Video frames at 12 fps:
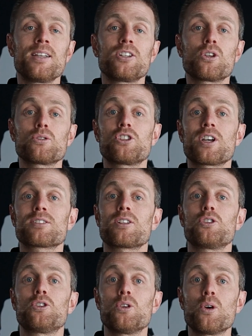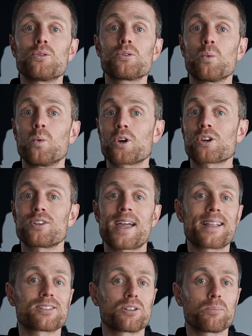You know, just don't work on
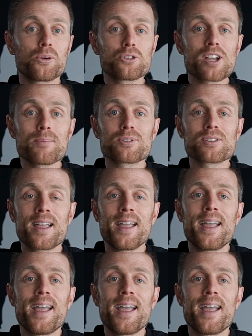handstand push-ups.